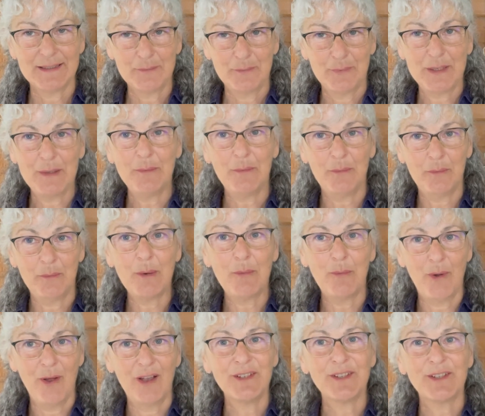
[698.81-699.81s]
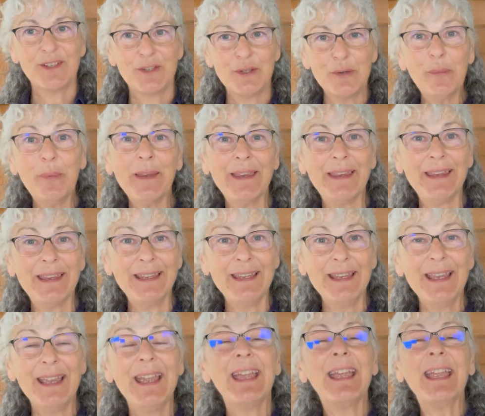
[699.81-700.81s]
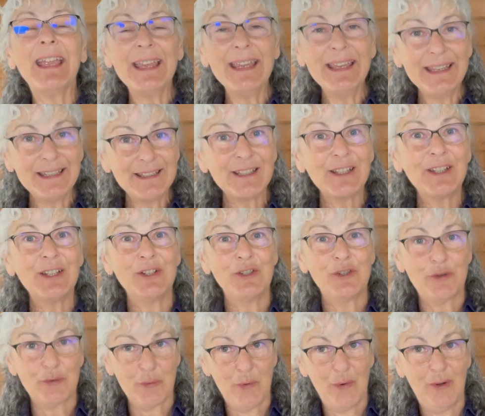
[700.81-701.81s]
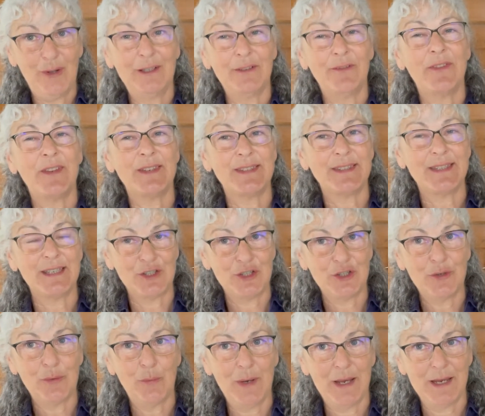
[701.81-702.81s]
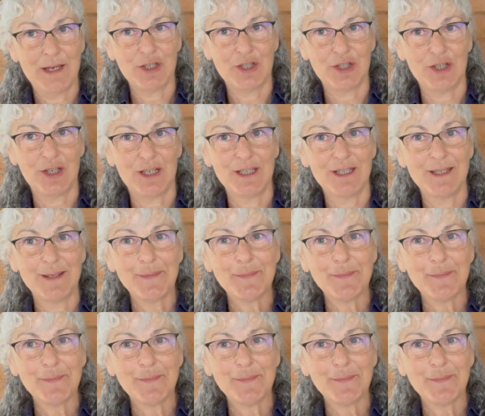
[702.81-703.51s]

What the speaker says: We want to be in control of the situation.